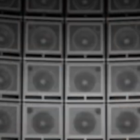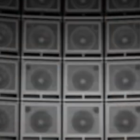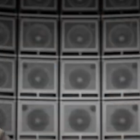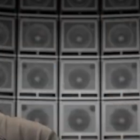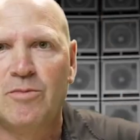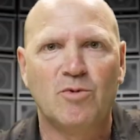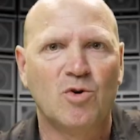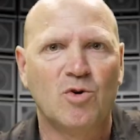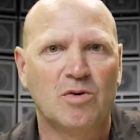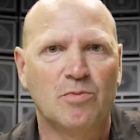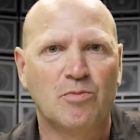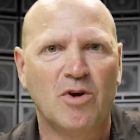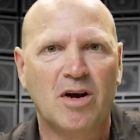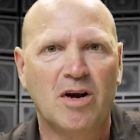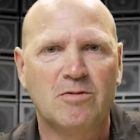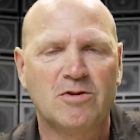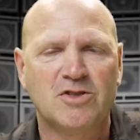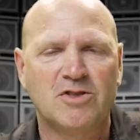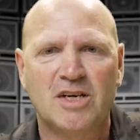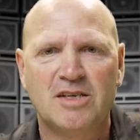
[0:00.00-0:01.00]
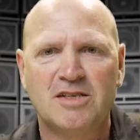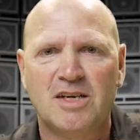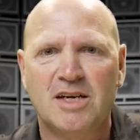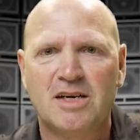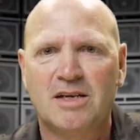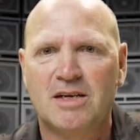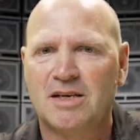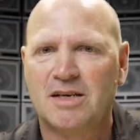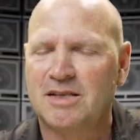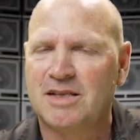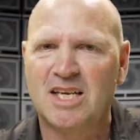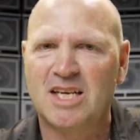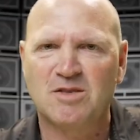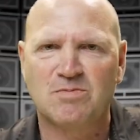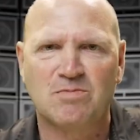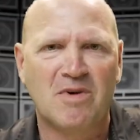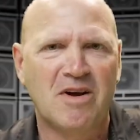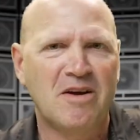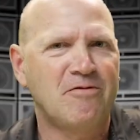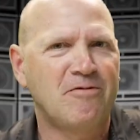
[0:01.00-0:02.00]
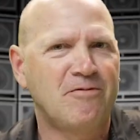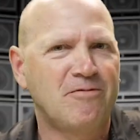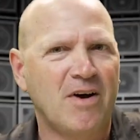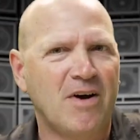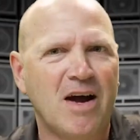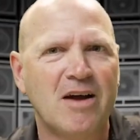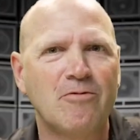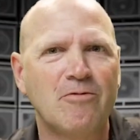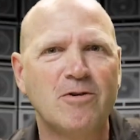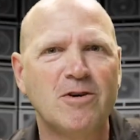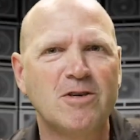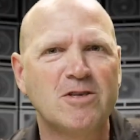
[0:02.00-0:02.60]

I'm Gord Brown with Gentec. That's my five